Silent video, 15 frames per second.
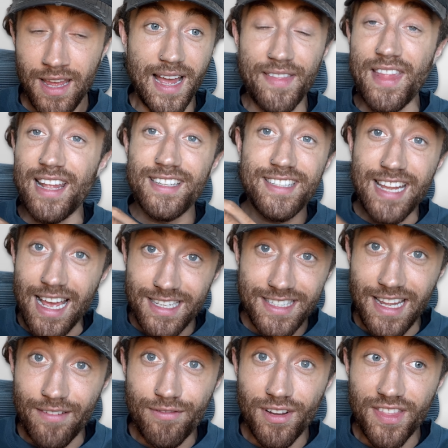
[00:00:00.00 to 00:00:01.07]
and then test
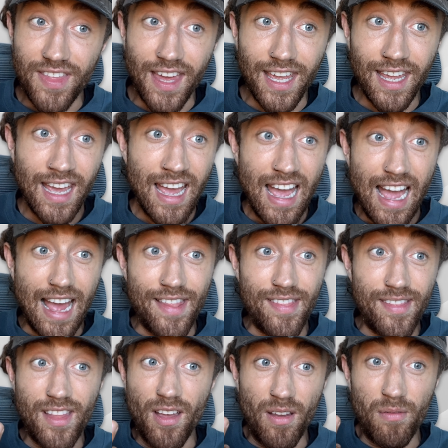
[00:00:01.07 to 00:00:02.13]
everything,
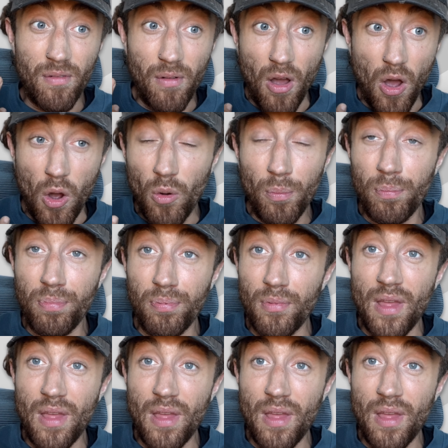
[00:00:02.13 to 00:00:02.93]
and hope